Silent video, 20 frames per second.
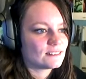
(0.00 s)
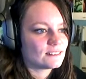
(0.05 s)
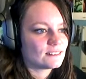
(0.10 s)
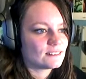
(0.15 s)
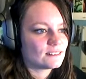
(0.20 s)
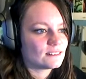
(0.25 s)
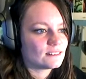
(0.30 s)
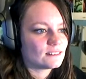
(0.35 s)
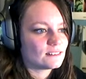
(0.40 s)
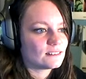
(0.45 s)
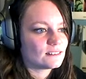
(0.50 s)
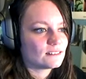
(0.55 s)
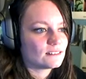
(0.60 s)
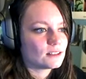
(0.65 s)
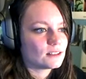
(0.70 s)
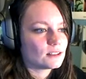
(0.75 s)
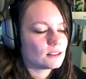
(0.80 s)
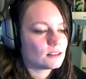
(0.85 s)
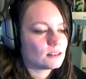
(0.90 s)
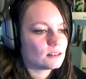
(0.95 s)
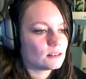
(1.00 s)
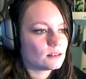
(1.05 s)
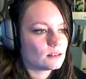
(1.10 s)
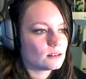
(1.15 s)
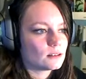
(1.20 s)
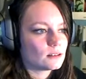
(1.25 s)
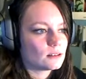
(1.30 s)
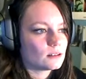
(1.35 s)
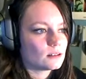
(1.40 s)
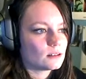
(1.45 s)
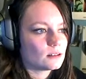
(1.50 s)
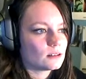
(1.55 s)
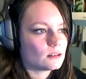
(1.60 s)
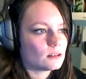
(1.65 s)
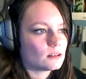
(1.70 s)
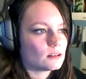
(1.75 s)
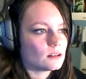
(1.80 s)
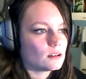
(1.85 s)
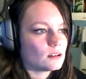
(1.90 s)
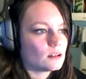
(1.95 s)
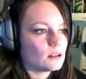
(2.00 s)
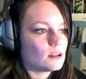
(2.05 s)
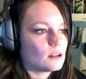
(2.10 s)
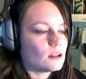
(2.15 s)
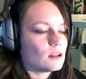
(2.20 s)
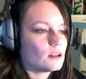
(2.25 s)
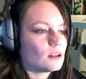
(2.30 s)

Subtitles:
Nobody speaks.